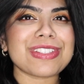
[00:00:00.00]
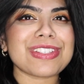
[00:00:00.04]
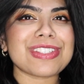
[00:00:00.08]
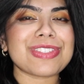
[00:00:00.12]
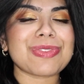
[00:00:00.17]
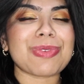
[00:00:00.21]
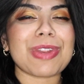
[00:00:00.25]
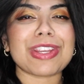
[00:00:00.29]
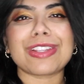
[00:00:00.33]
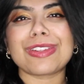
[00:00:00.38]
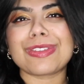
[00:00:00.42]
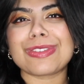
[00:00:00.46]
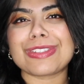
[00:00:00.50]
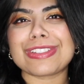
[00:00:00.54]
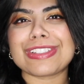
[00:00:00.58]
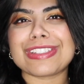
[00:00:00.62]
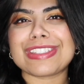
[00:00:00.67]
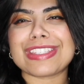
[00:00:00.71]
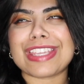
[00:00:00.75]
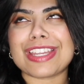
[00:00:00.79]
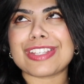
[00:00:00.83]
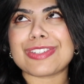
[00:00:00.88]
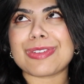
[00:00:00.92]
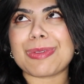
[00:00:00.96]
this regularly
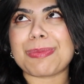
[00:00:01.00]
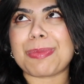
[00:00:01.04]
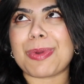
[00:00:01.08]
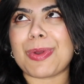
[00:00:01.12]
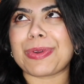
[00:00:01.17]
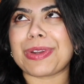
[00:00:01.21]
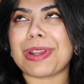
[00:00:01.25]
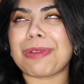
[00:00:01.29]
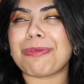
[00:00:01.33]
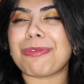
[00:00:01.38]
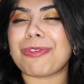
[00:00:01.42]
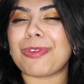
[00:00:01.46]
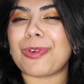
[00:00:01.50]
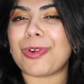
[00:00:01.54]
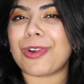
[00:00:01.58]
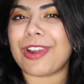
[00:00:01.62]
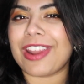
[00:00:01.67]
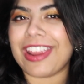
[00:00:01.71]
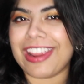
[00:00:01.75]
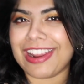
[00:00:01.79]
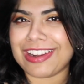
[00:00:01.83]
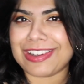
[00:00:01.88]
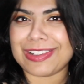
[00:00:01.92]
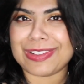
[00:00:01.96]
scheduled program for
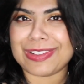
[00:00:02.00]
Ana